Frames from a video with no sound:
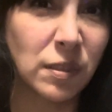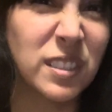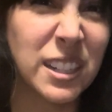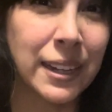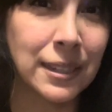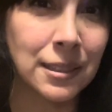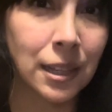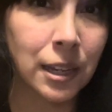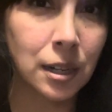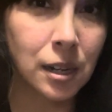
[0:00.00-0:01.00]
days
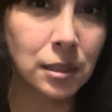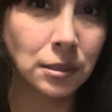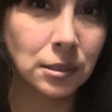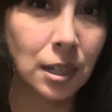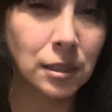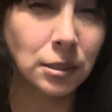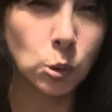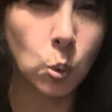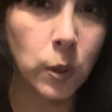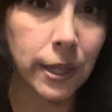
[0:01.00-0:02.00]
later,
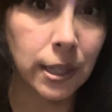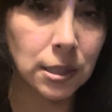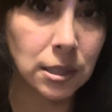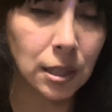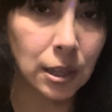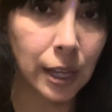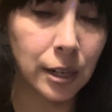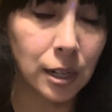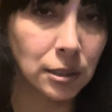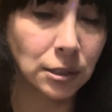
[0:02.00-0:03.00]
weeks
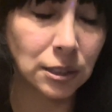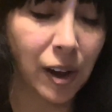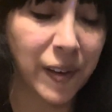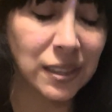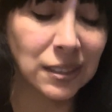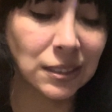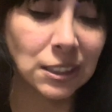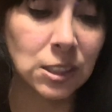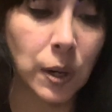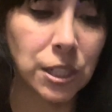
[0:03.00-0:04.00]
later.
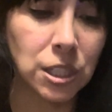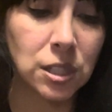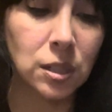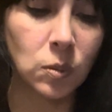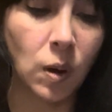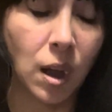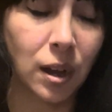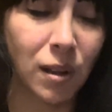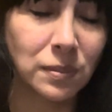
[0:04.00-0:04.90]
So I just walk.